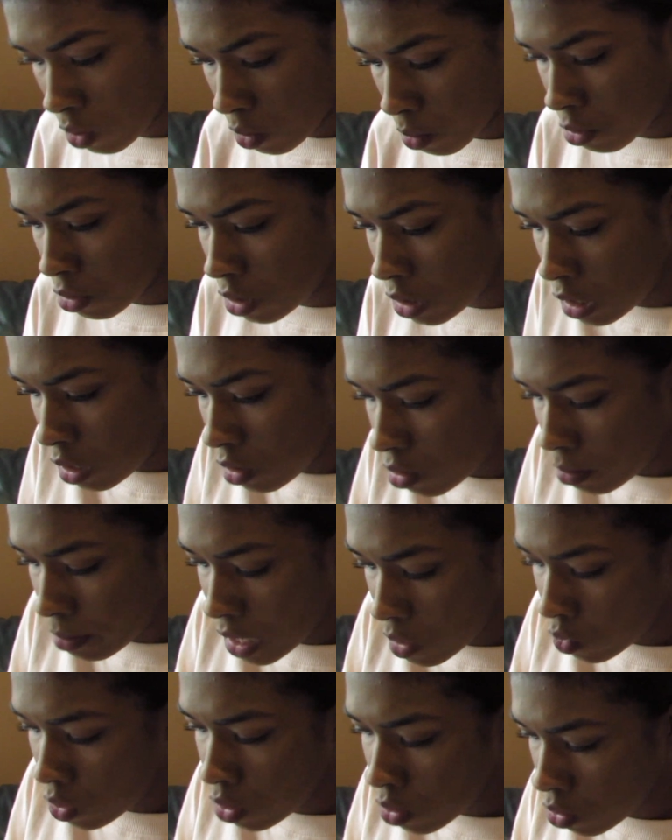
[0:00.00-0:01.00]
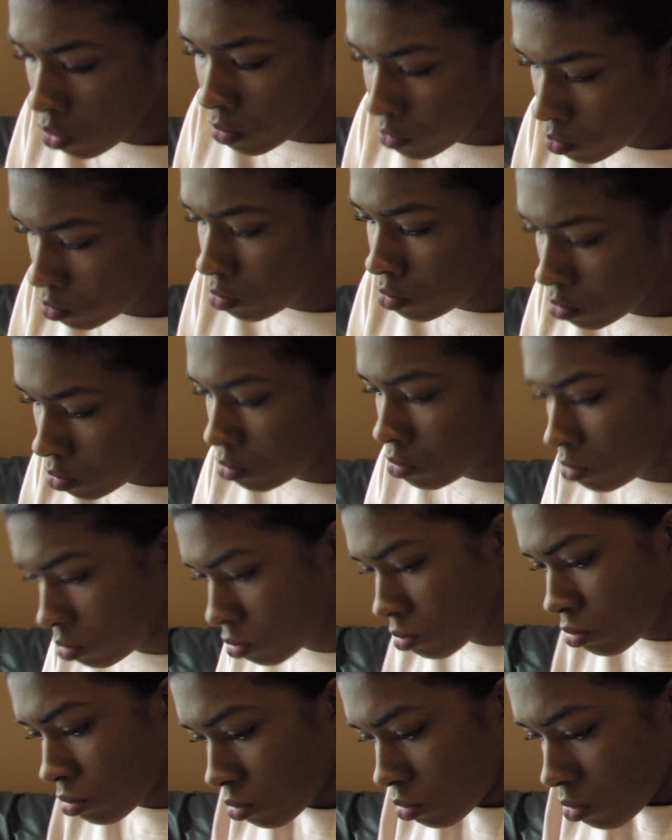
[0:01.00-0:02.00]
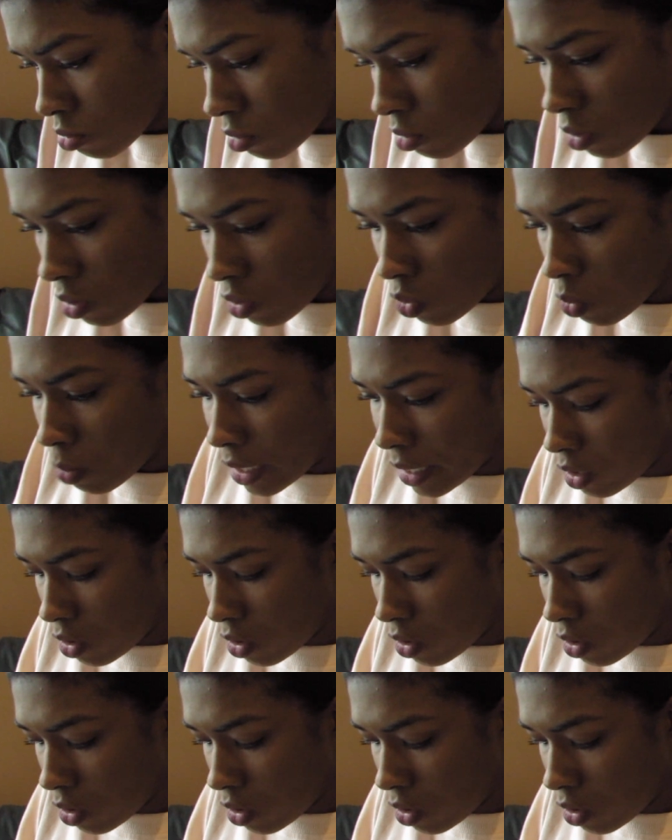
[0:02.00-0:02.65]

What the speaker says: Put it on now, roll. Oh my